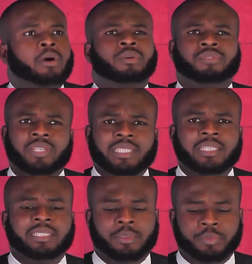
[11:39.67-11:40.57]

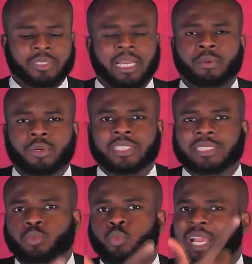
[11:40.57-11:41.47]
obviously that
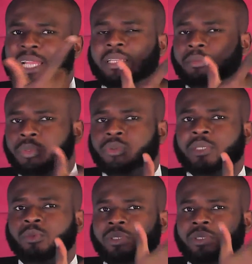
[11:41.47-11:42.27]
was when the building